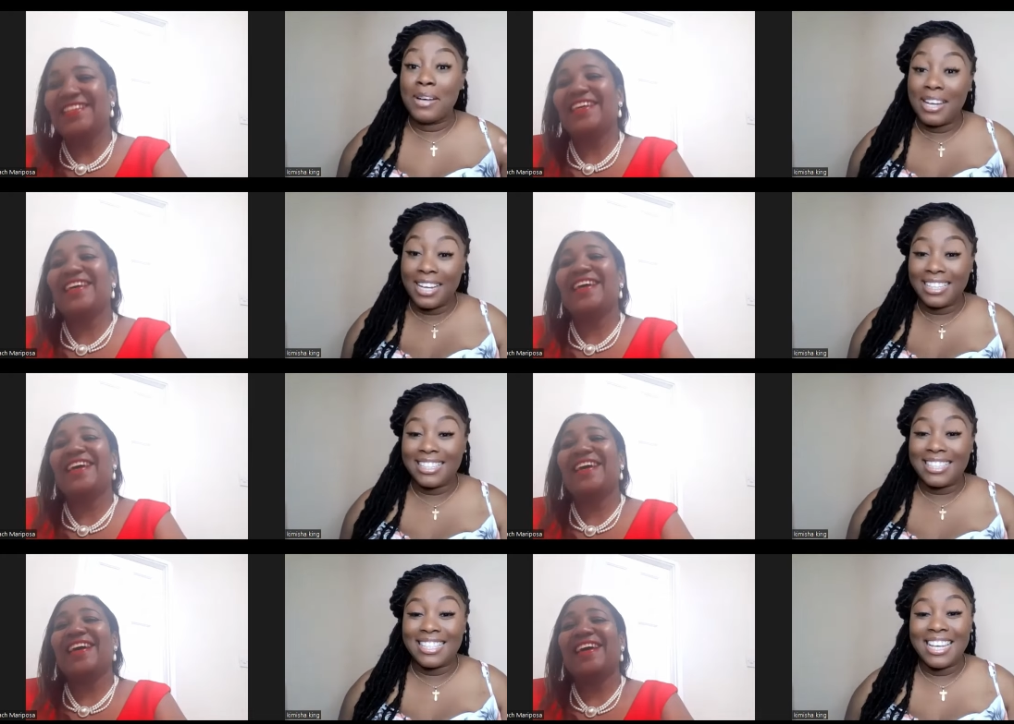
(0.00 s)

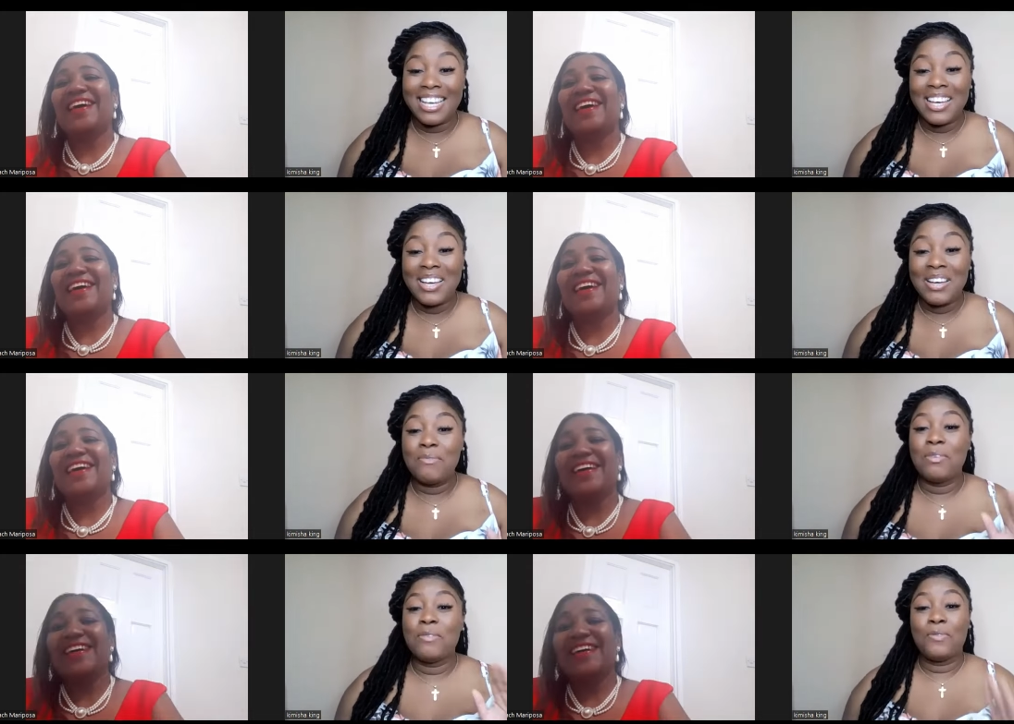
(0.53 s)
Speaker 1: But
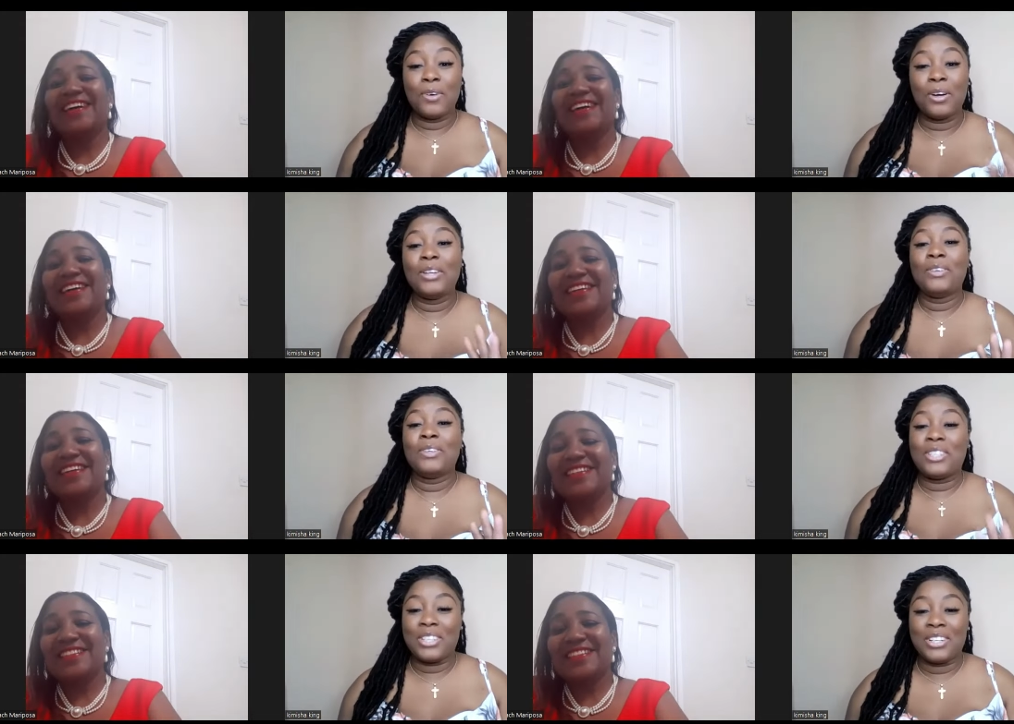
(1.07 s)
before
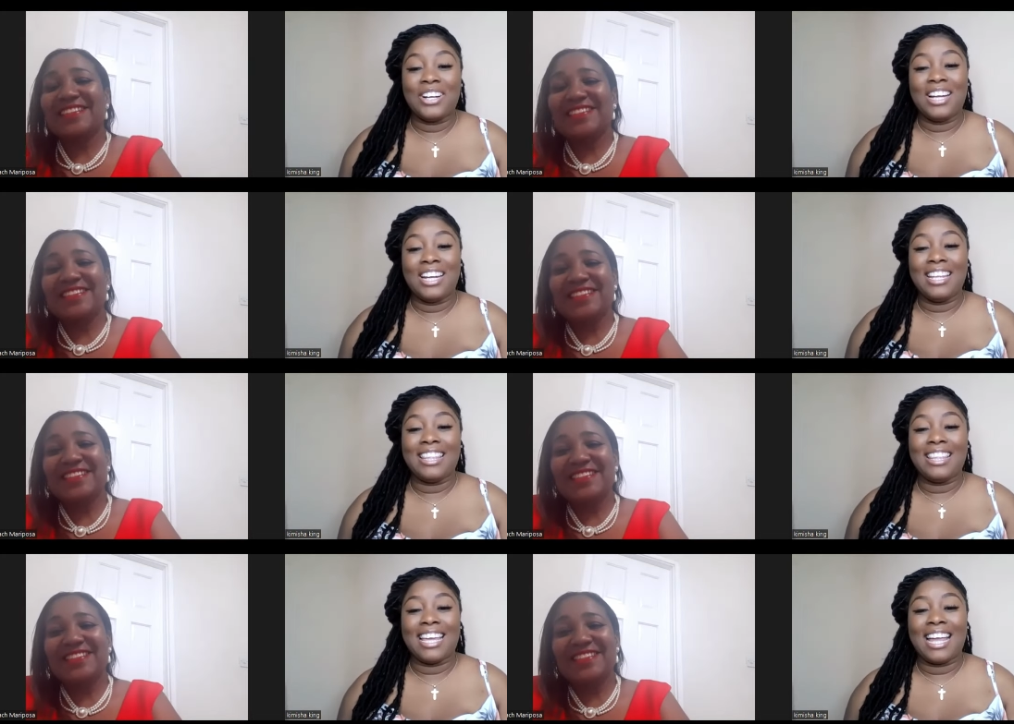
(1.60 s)
you share
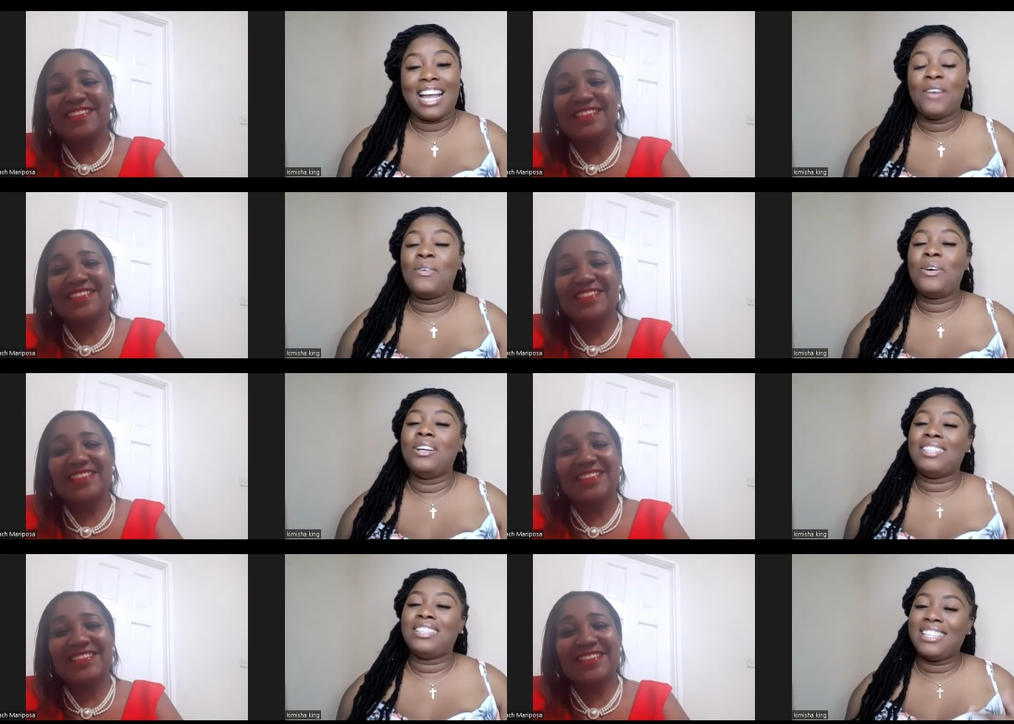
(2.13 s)
anything, I
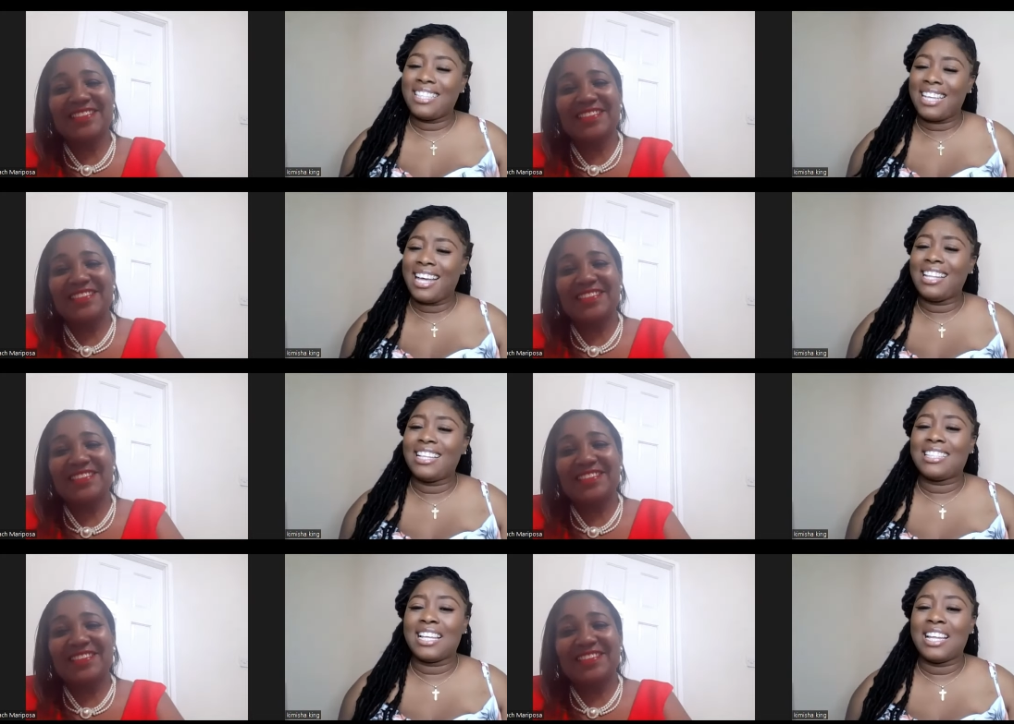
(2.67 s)
wanted to
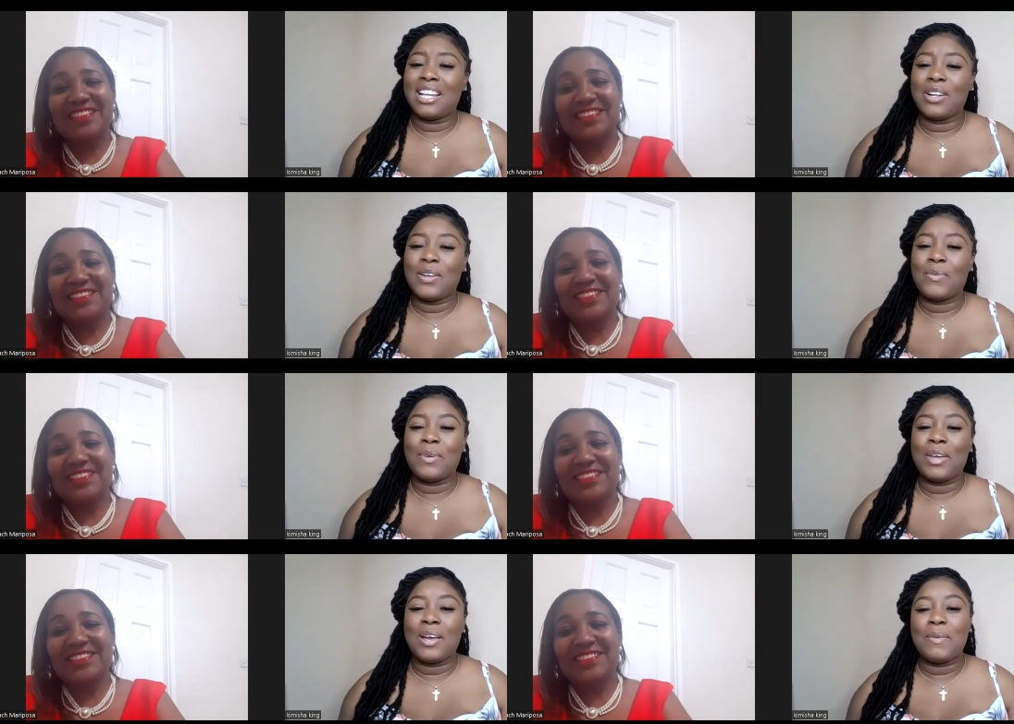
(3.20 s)
tell us a
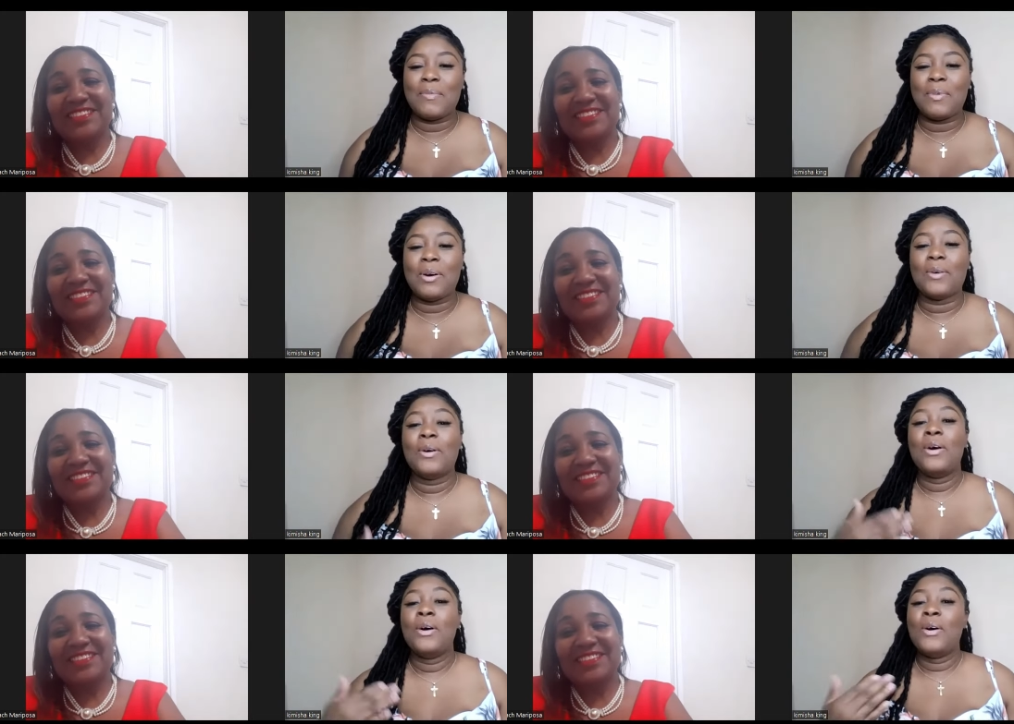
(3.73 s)
little bit
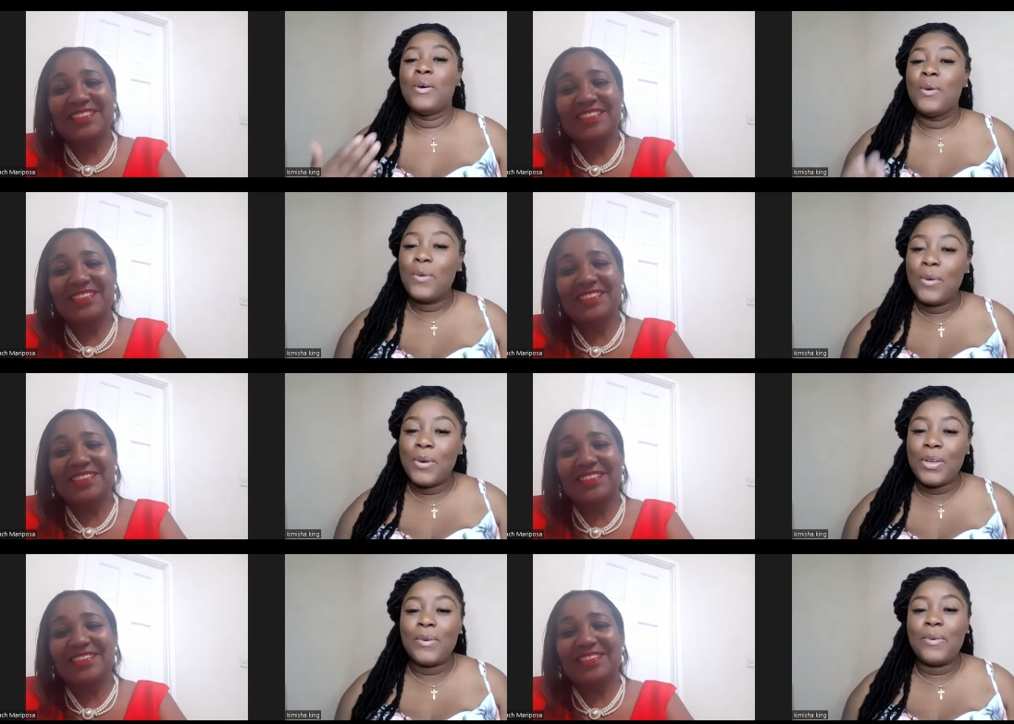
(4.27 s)
about
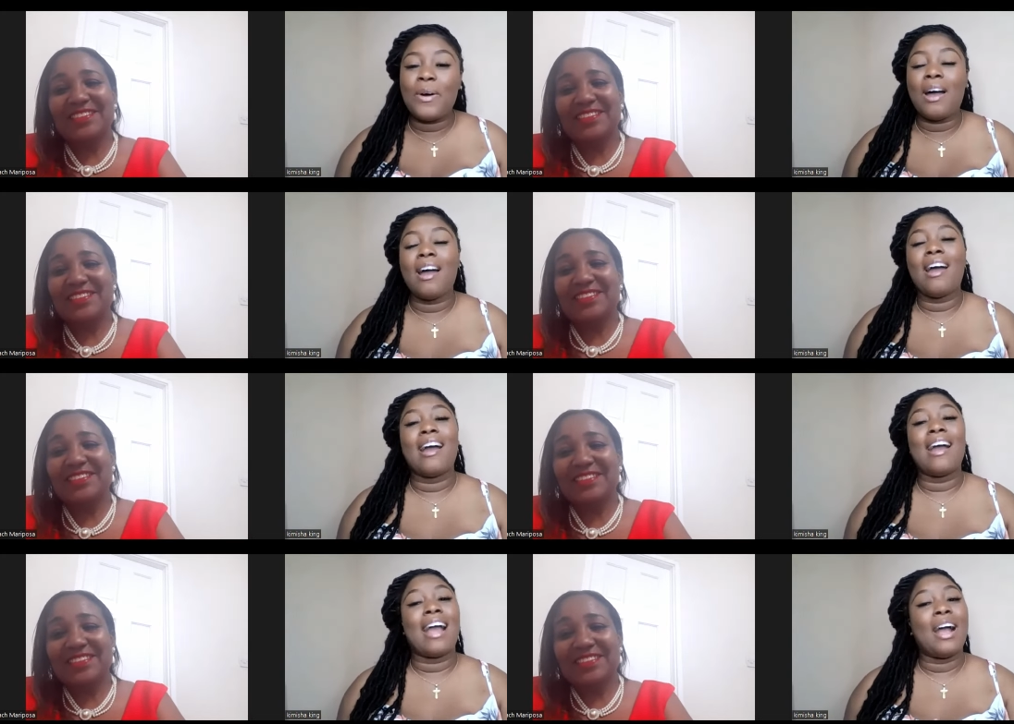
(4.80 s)
who you
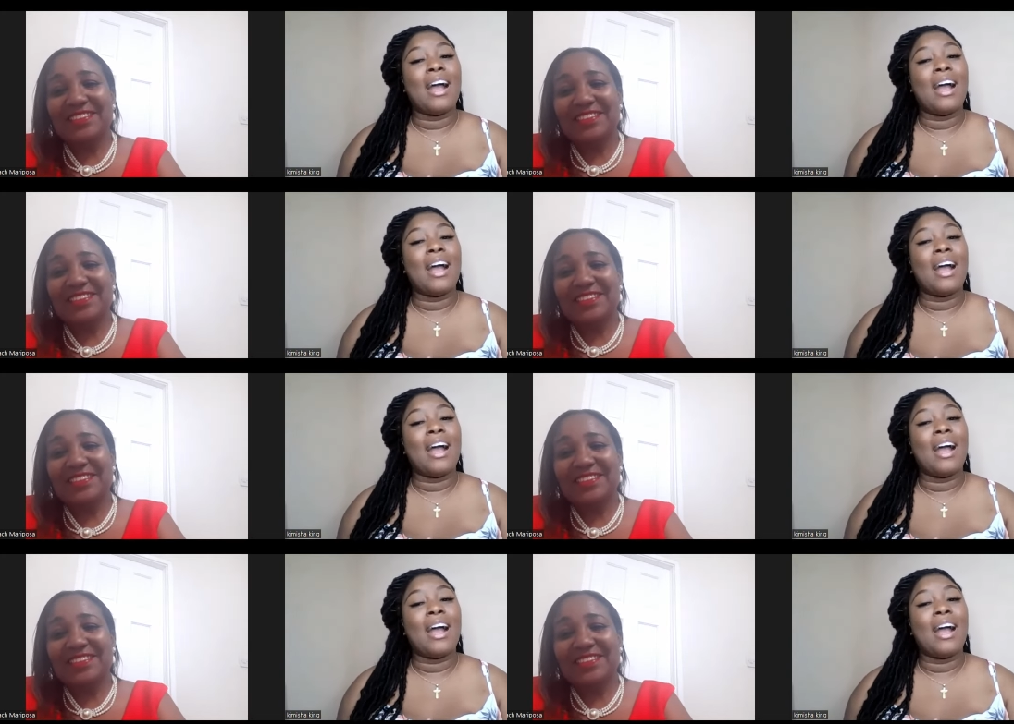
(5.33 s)
are